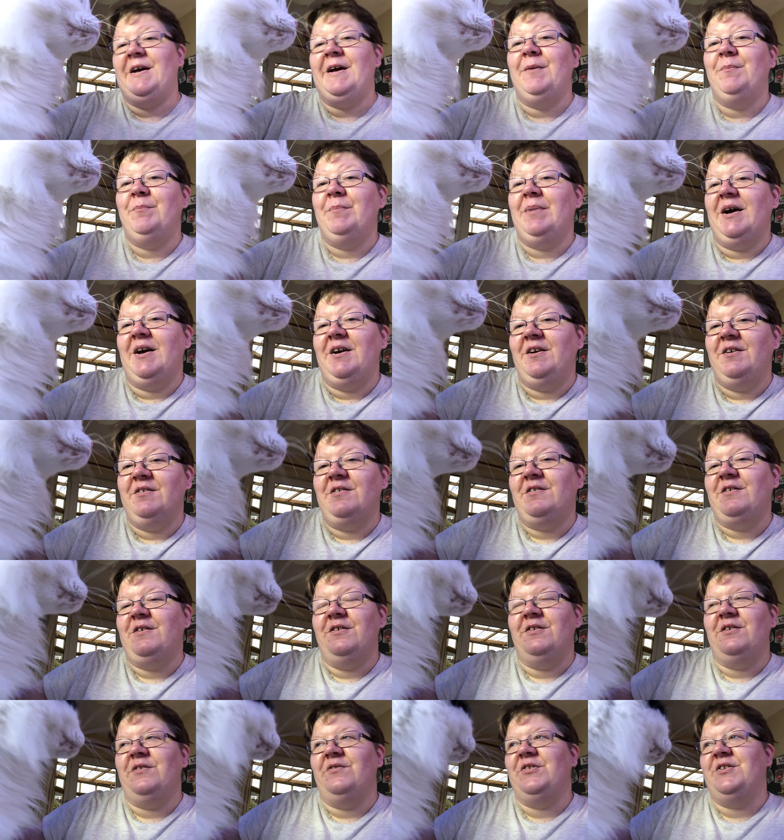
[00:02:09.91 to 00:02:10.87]
I'm biased
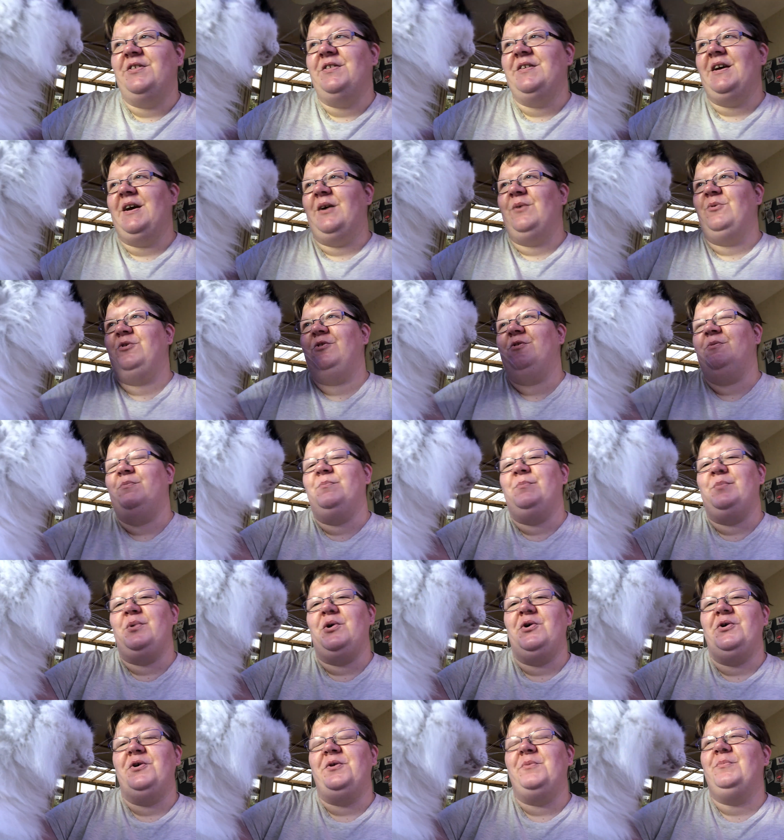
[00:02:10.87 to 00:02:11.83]
because obviously I was
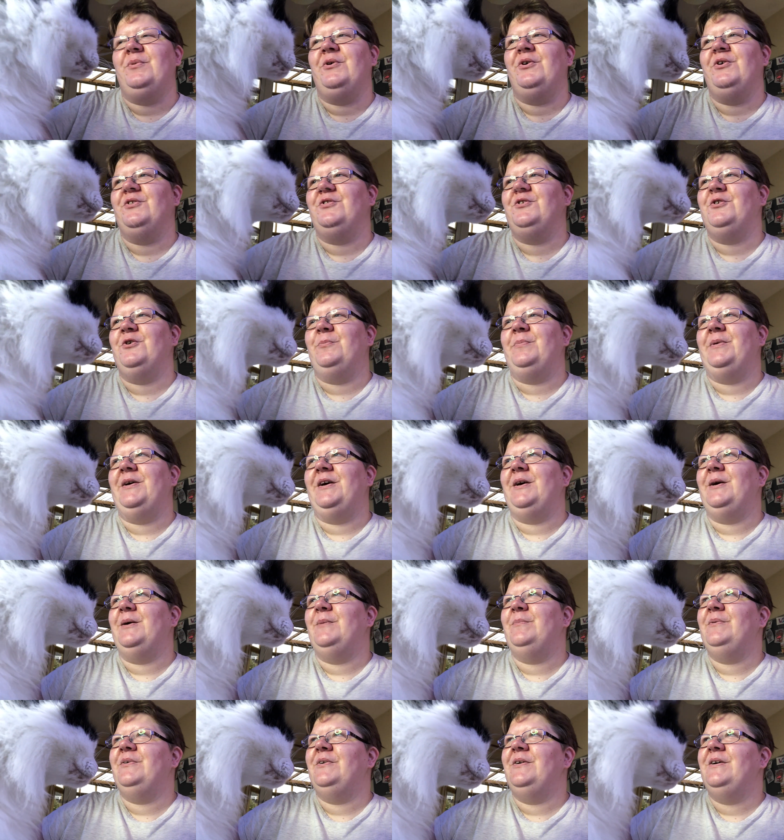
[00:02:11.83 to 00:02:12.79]
born and brought up
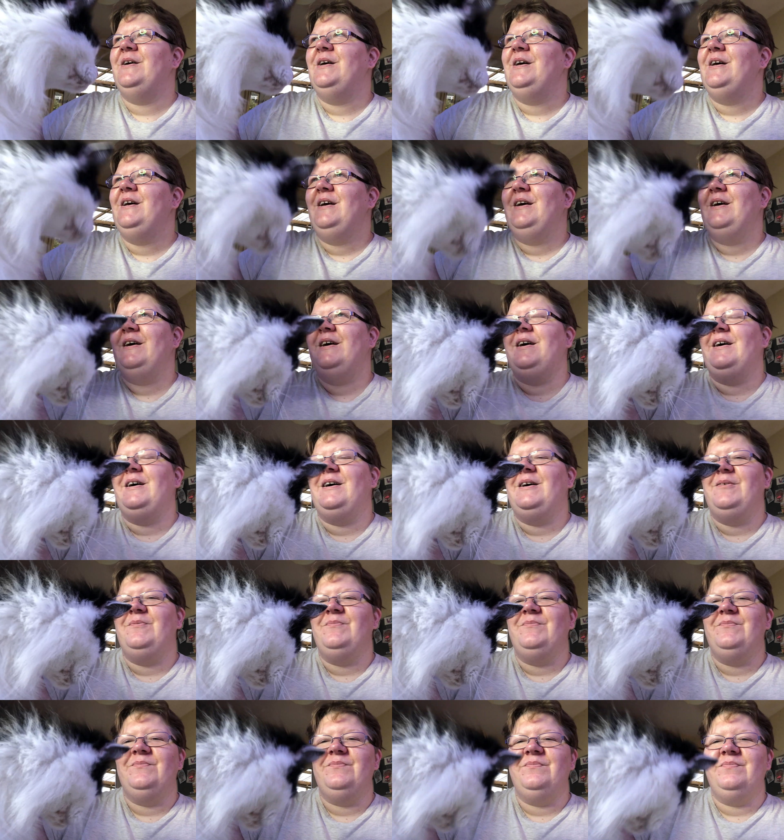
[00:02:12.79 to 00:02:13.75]
here, but
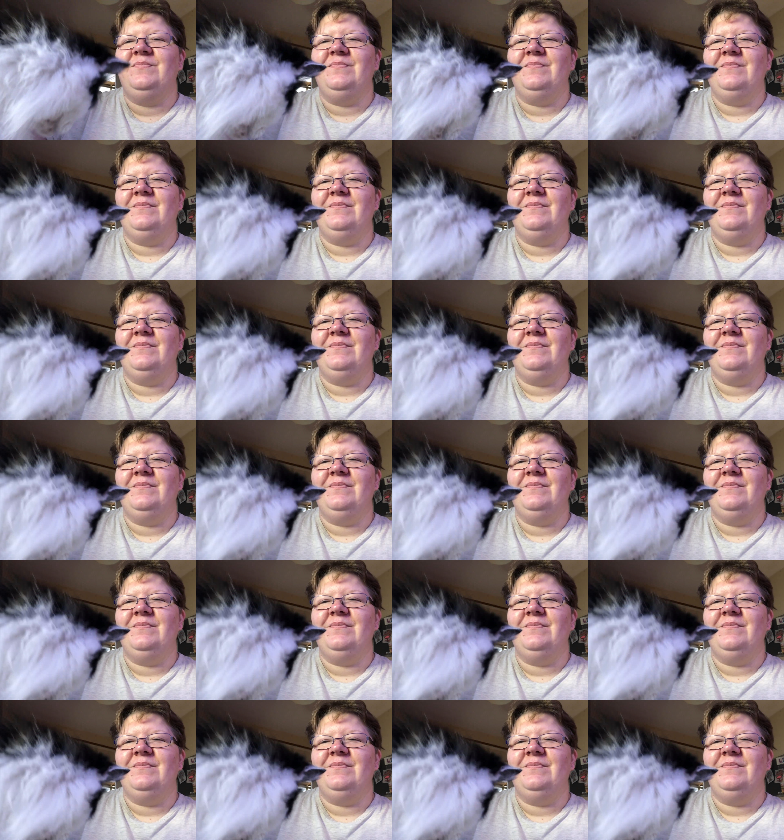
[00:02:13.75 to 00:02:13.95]
um,